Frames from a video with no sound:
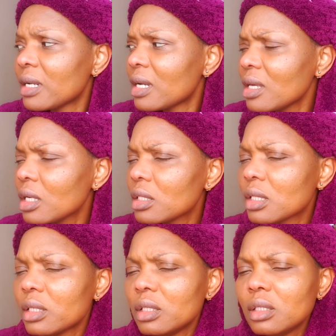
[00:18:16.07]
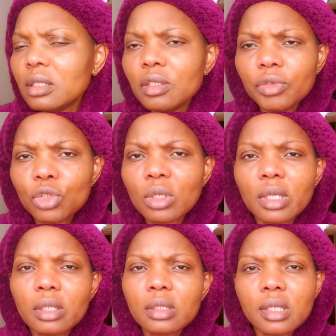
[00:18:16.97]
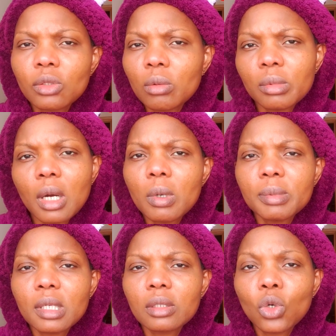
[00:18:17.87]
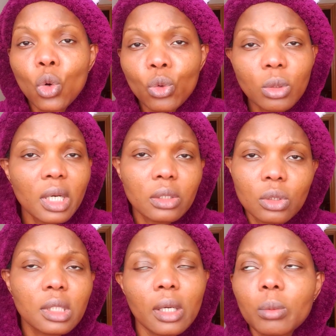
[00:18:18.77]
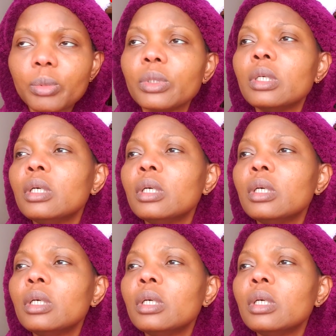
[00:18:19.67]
and I think it's an individual that set up that website, corona.help.